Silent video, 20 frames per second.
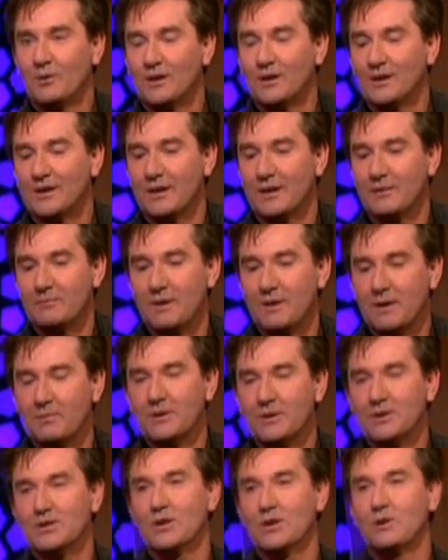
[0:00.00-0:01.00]
Well,
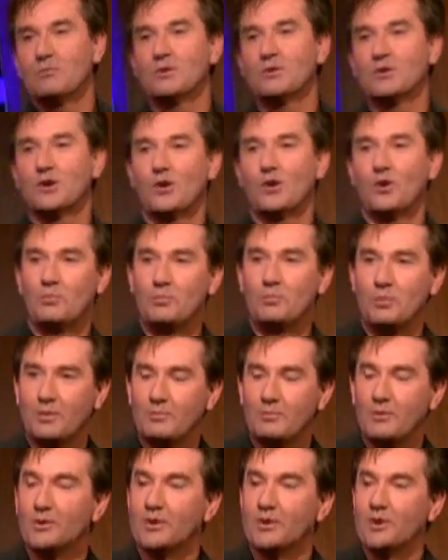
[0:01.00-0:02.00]
maybe some would hope,
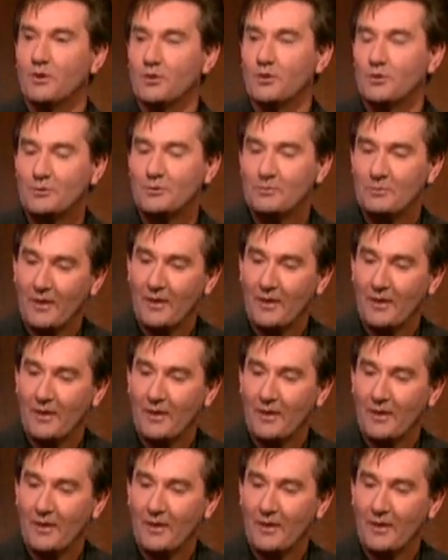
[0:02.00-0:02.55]
but no.